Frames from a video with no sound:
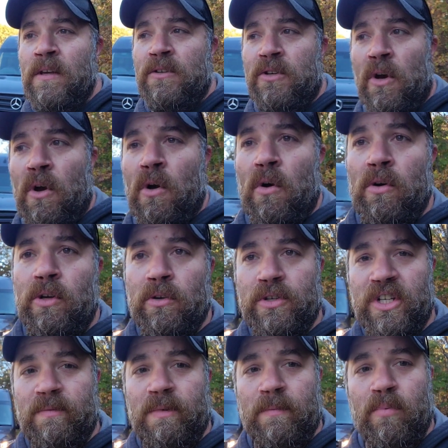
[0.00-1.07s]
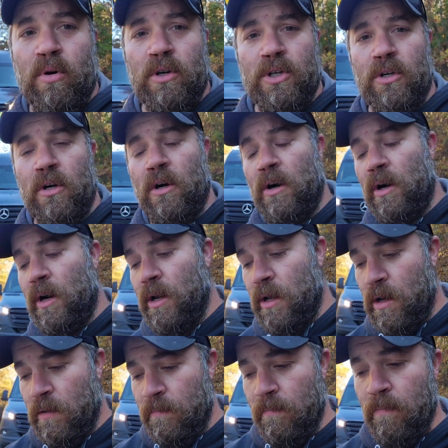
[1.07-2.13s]
So you'll see me push her
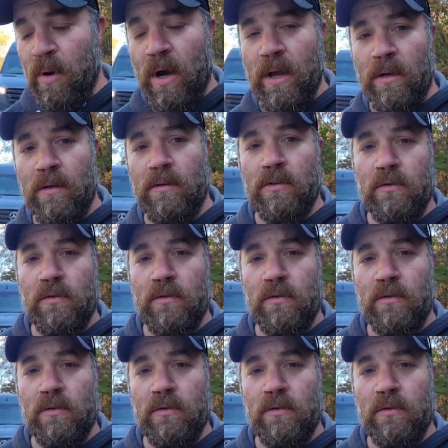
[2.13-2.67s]
butt